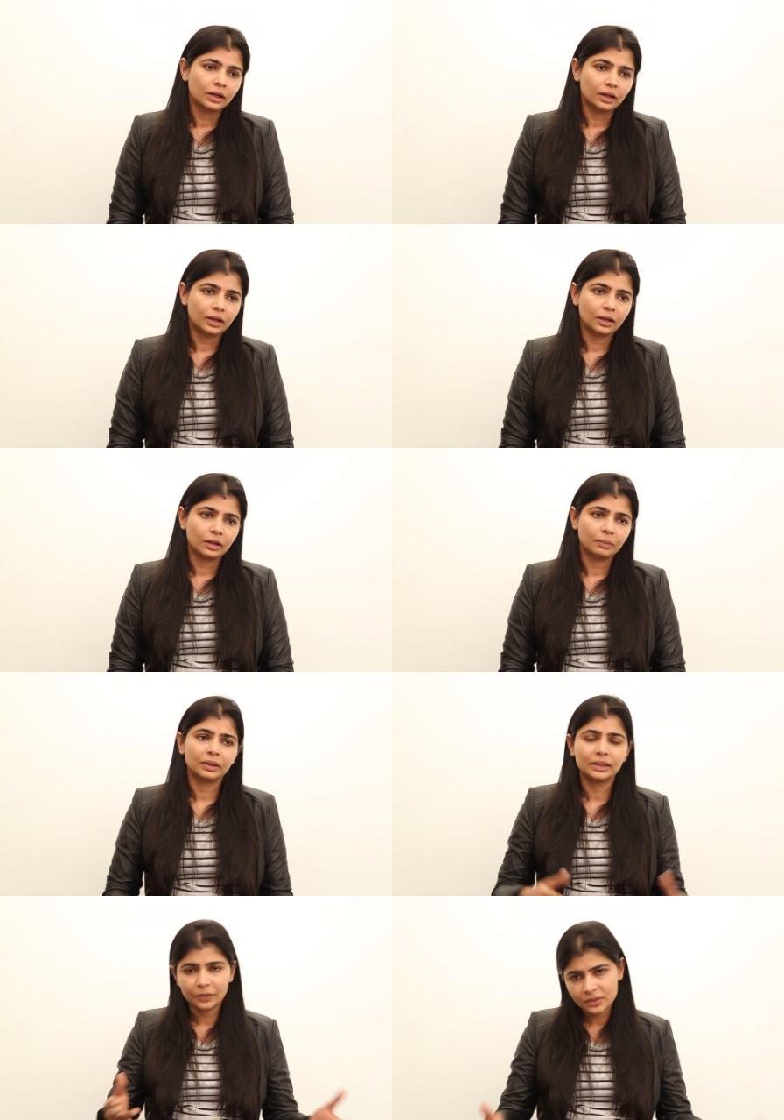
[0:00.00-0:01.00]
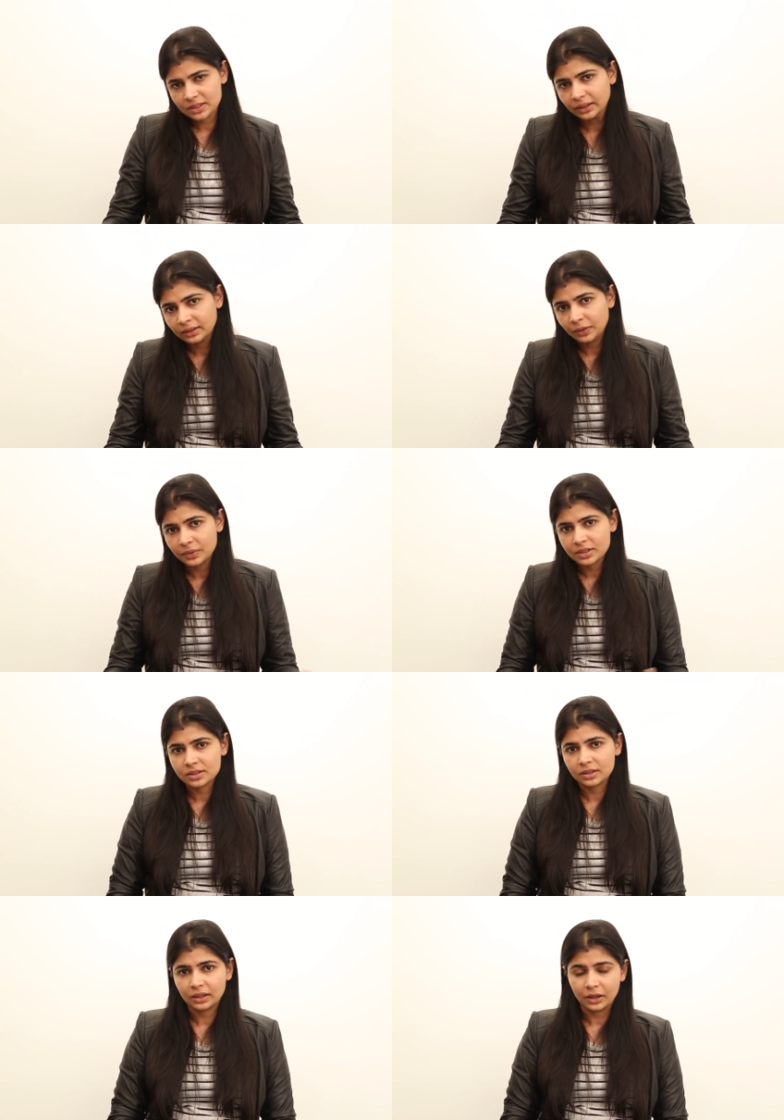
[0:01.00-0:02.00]
Uh, but that was that, that
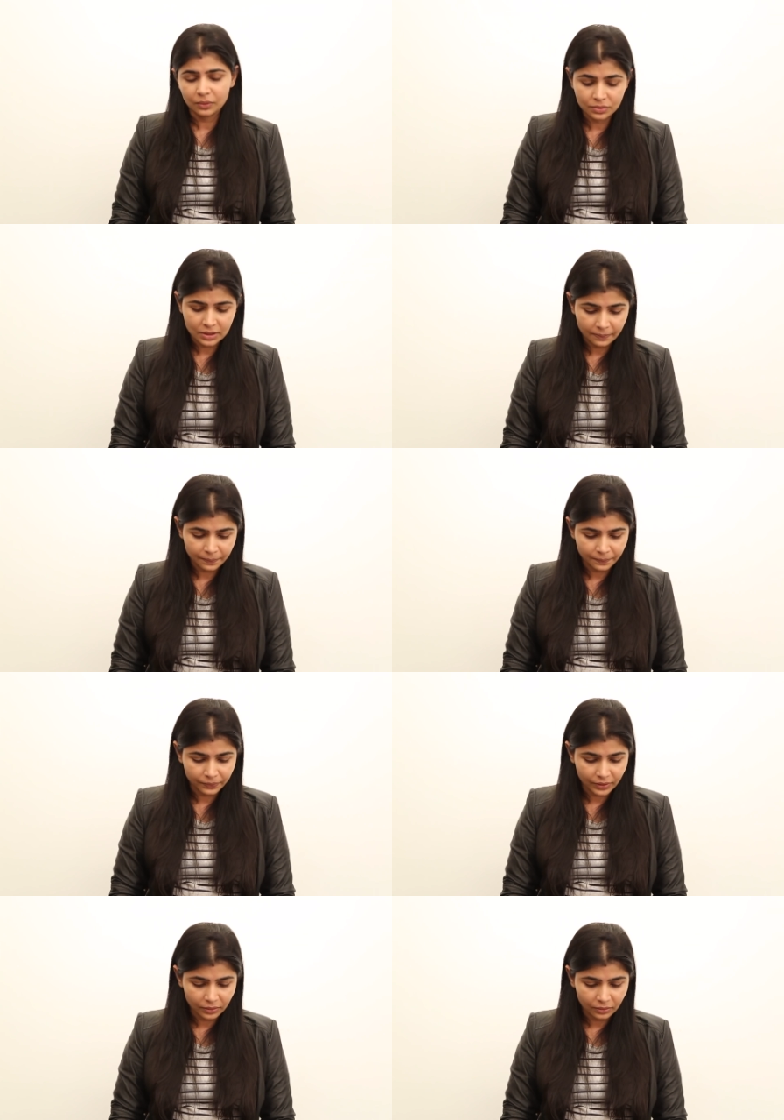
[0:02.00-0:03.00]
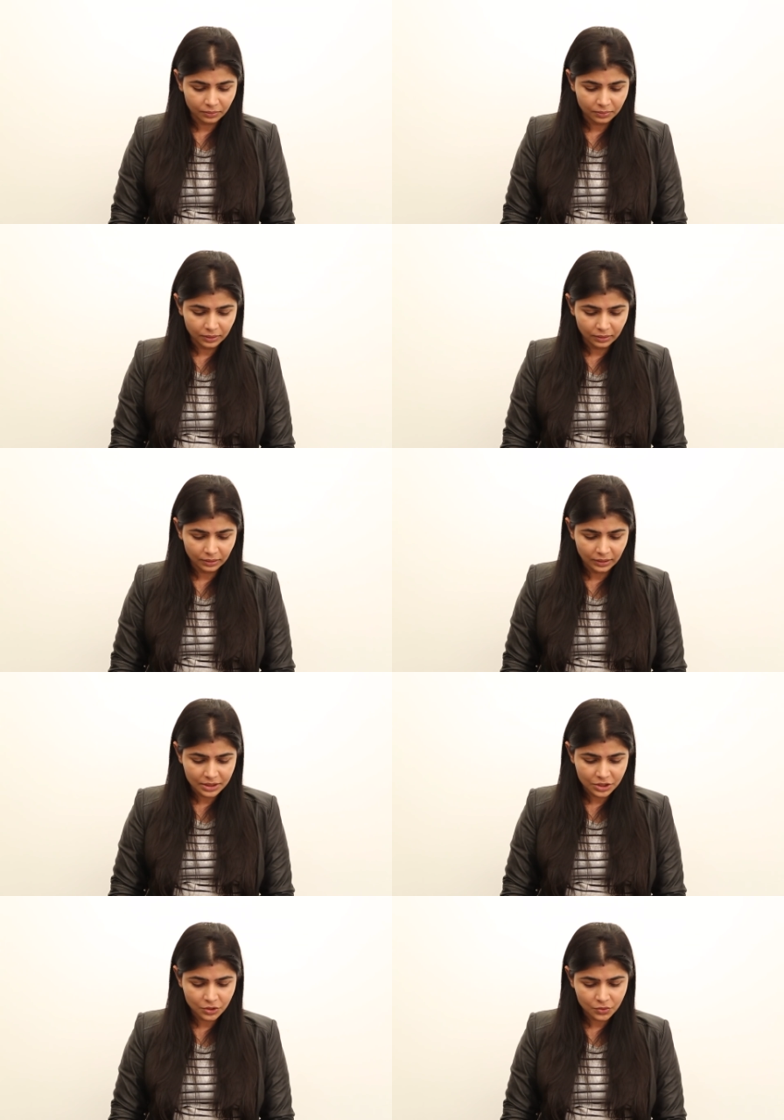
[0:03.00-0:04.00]
was uh, how some, you know,
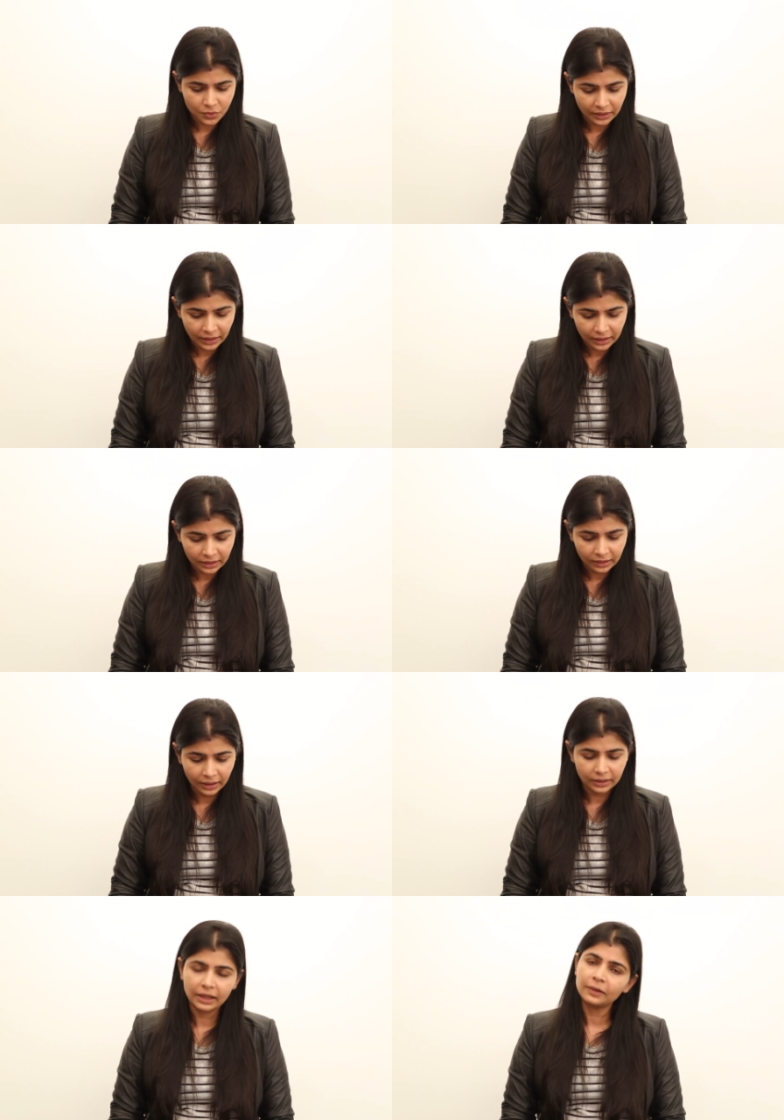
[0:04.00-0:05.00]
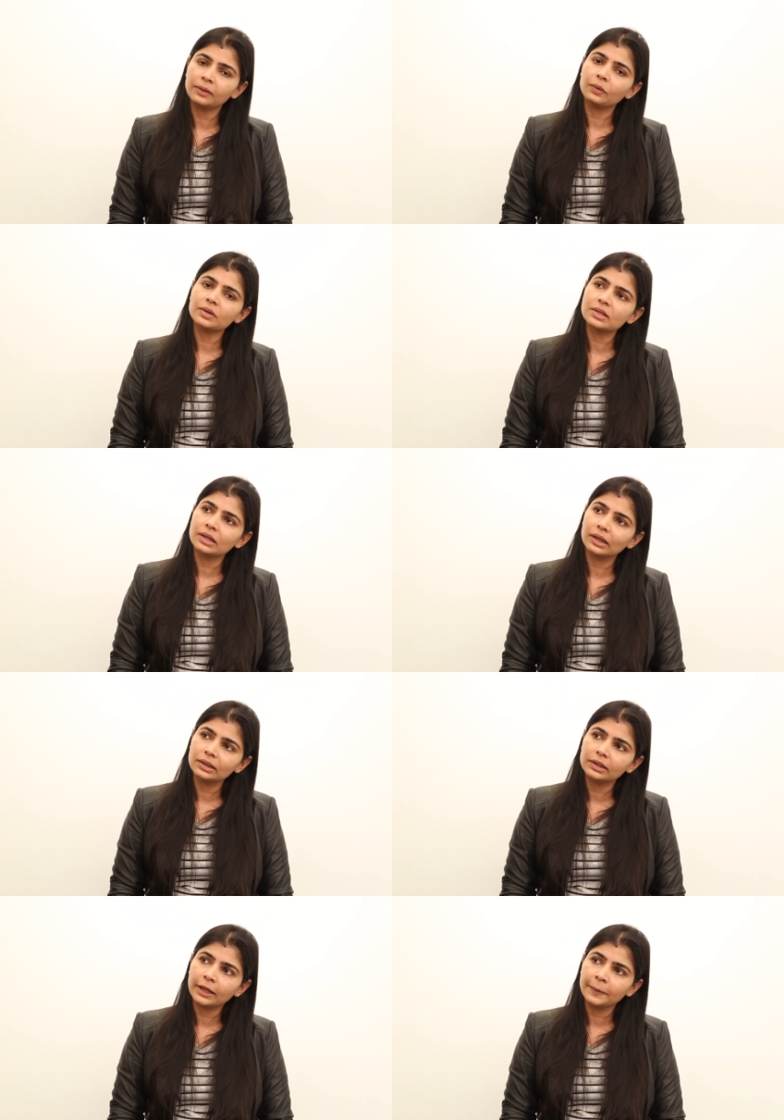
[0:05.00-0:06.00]
decisions were taken. And then there was
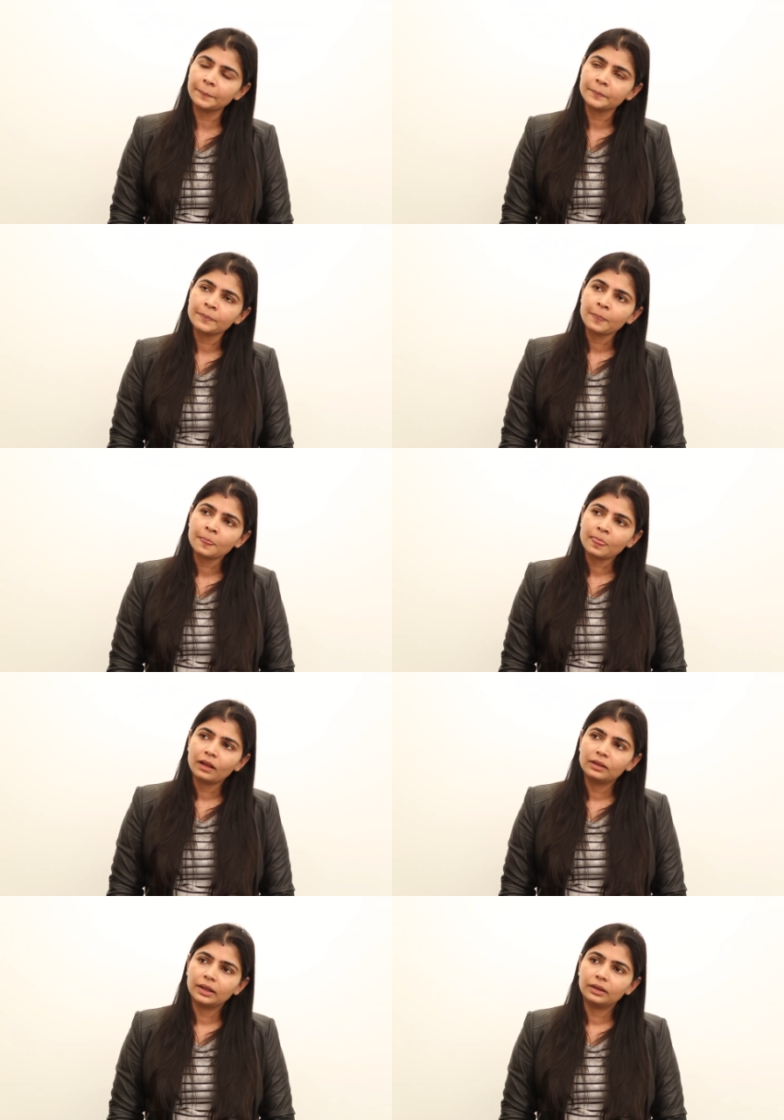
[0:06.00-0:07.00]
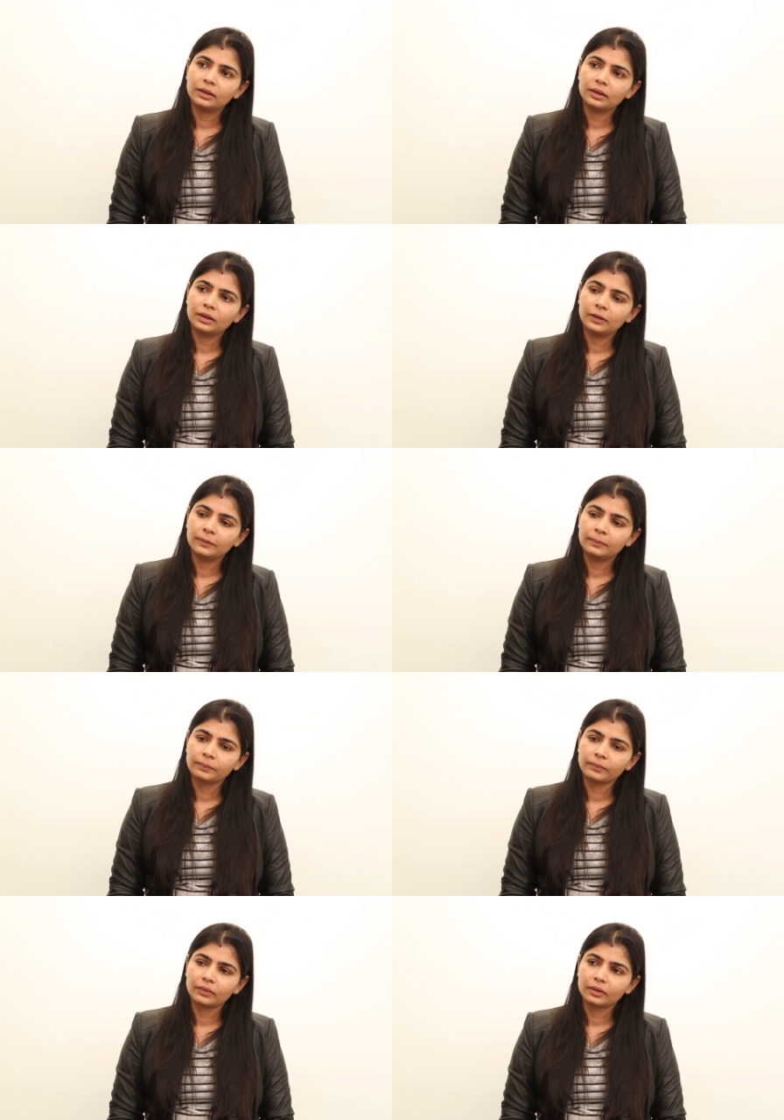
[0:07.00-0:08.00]
another time that
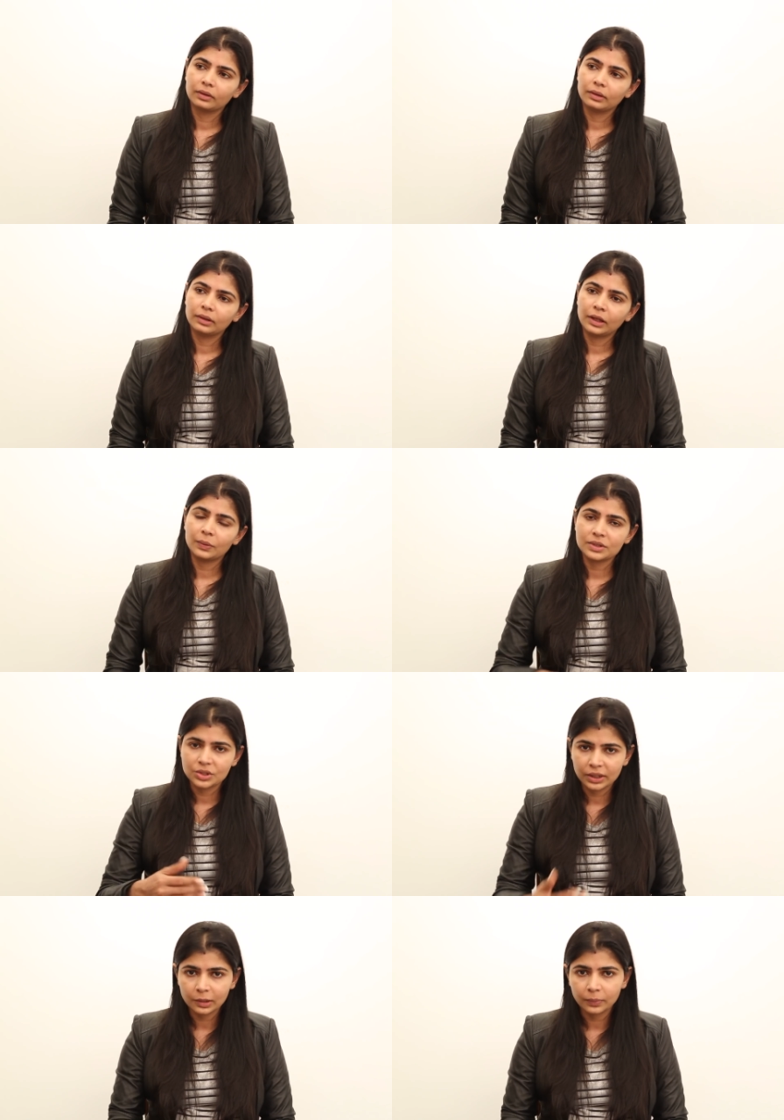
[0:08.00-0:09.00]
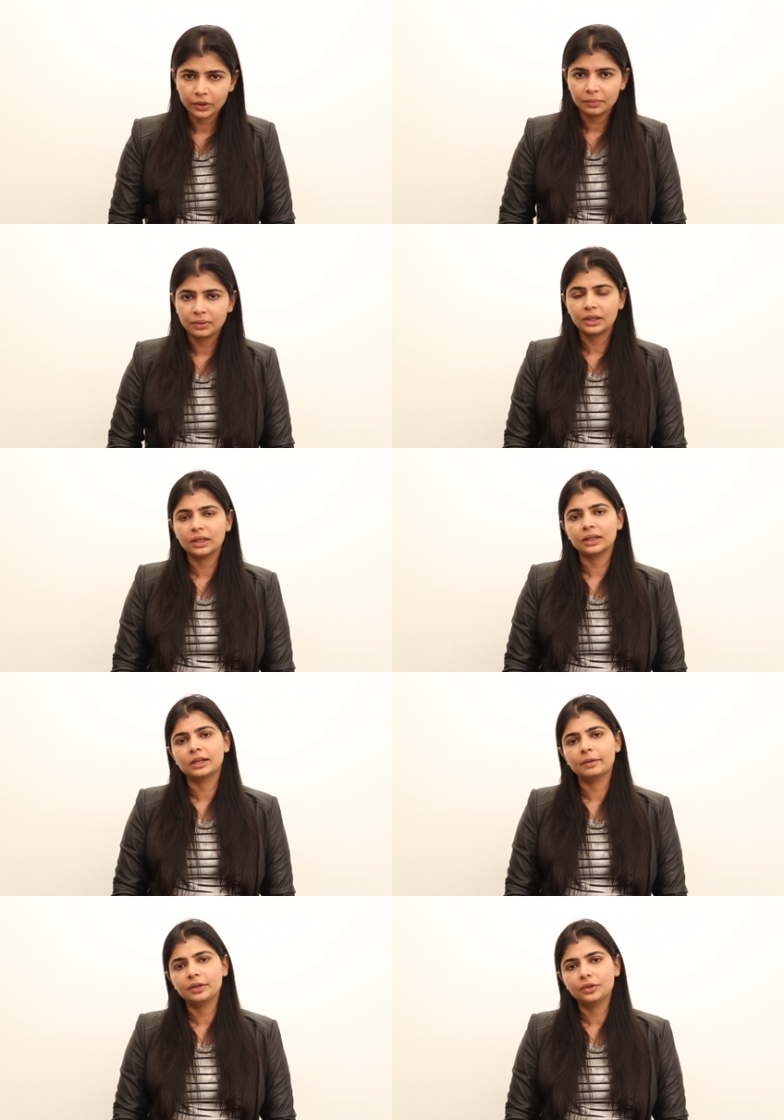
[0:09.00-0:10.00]
um, there was a general body meeting at
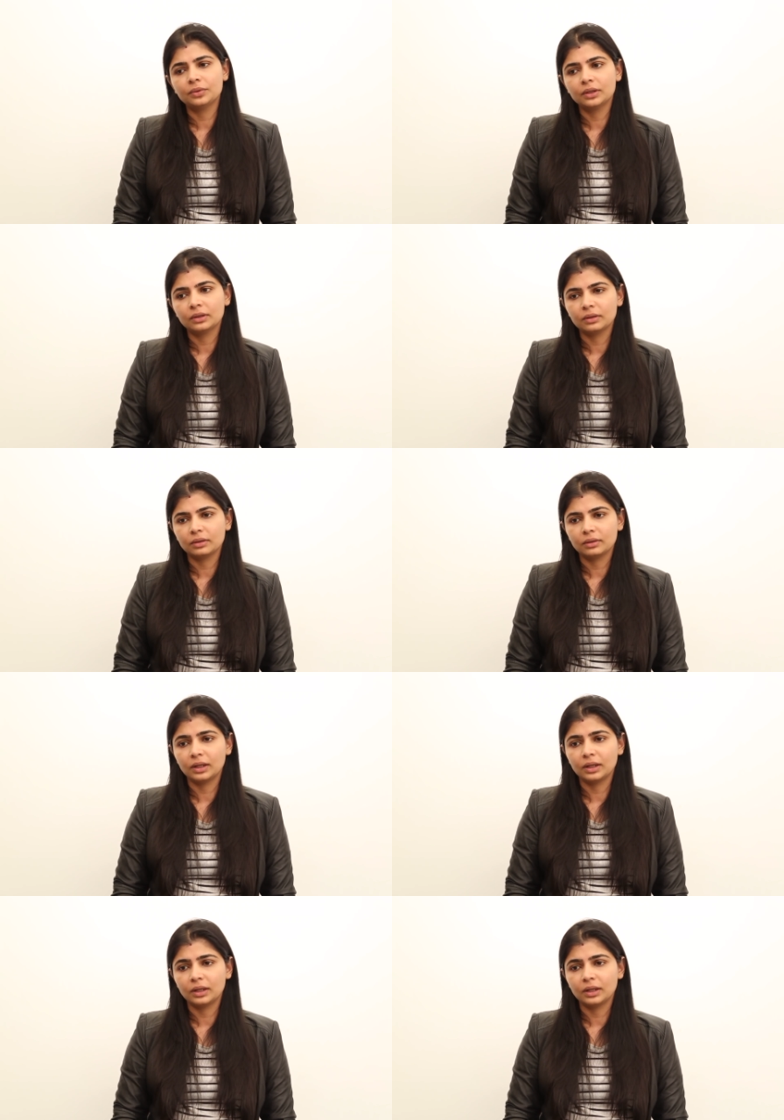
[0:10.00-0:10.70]
the dubbing union.